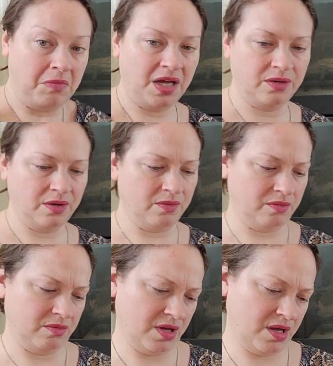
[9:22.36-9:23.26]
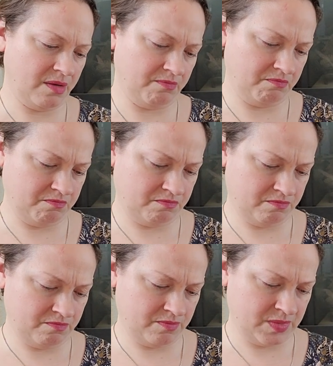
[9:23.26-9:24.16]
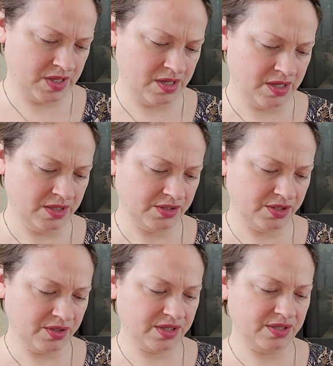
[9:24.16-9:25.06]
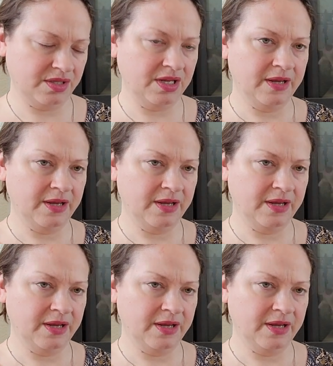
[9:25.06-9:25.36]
I don't know. So you can